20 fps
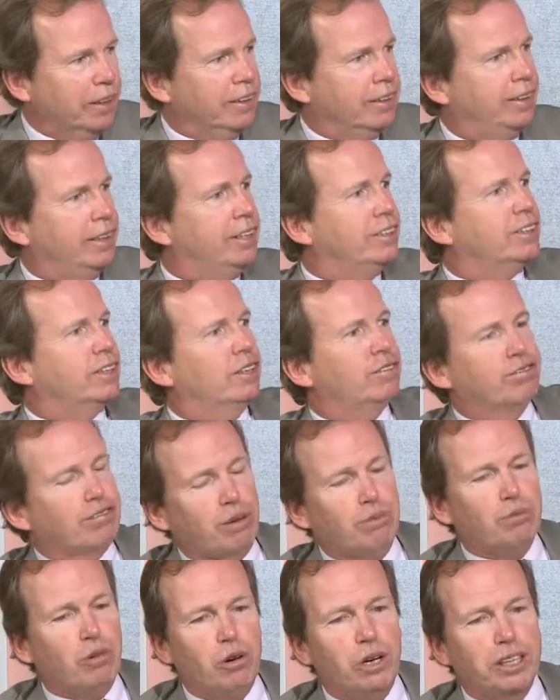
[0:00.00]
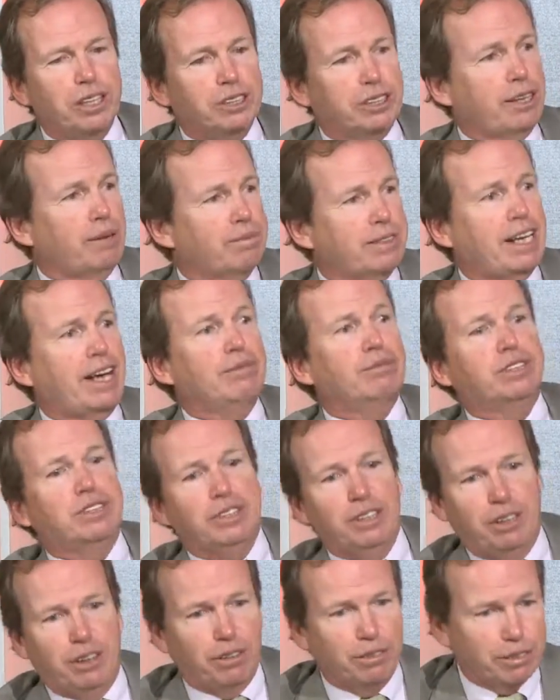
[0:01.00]
These are from mortgage, sometimes,
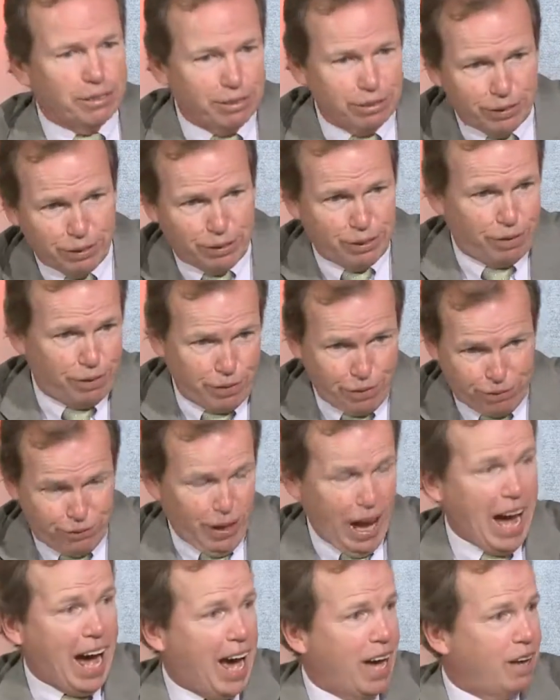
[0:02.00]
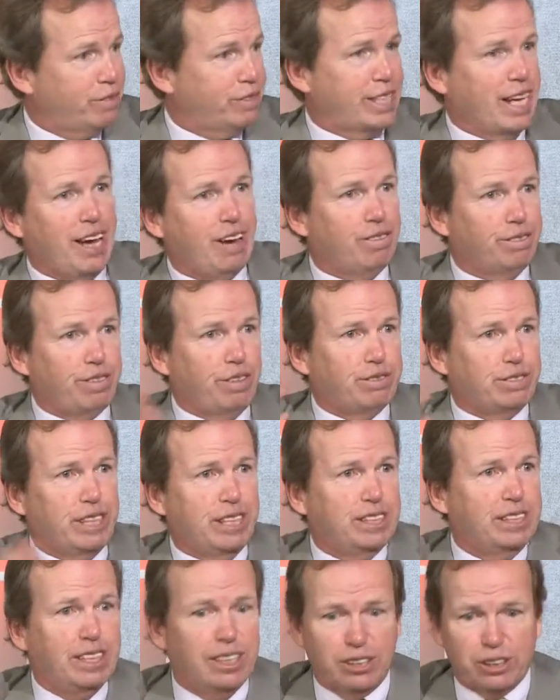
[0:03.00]
5, 10,
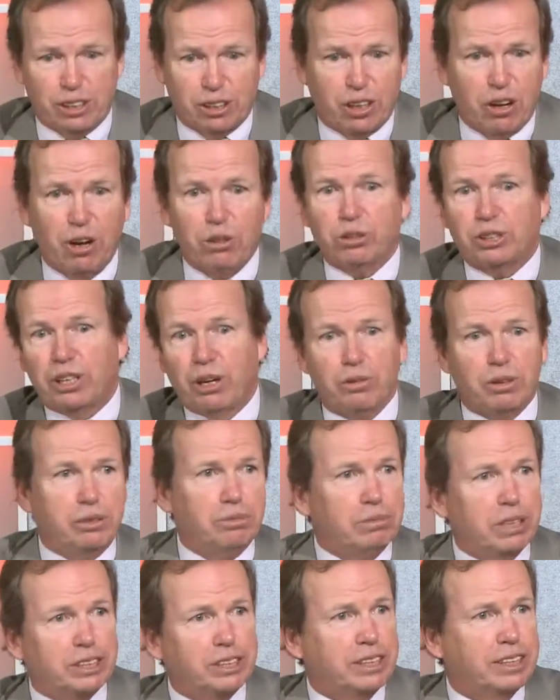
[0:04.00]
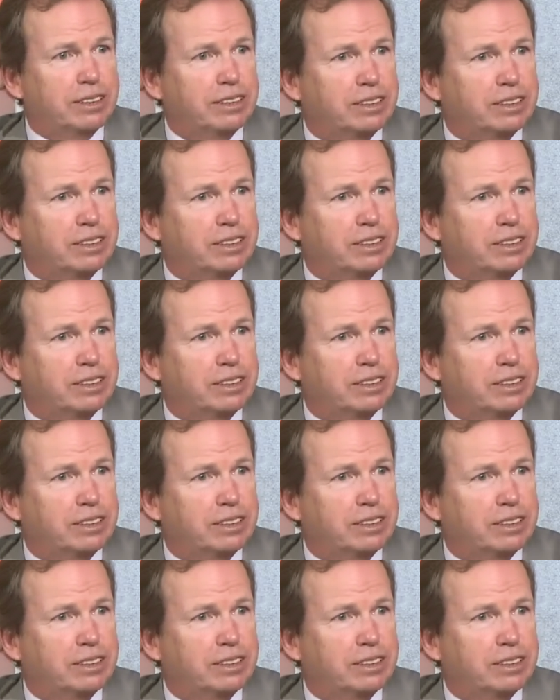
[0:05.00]
15 years ago, someone missed a